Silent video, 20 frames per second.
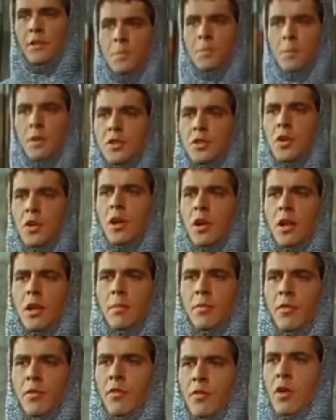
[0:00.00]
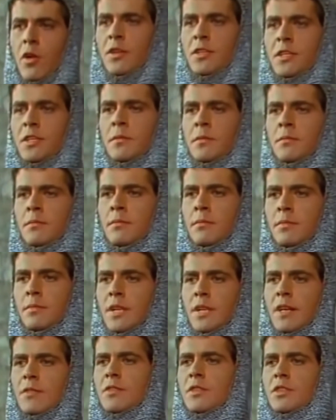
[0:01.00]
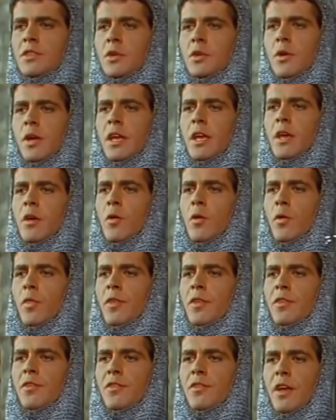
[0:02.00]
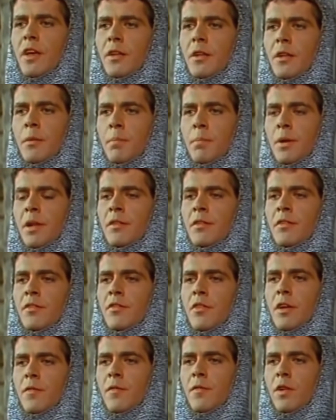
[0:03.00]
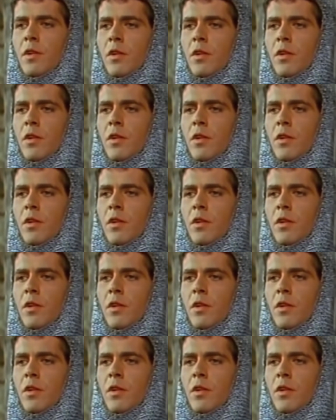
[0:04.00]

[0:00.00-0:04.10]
guy had been accused of witchcraft. He confessed how his fellow witches got around, their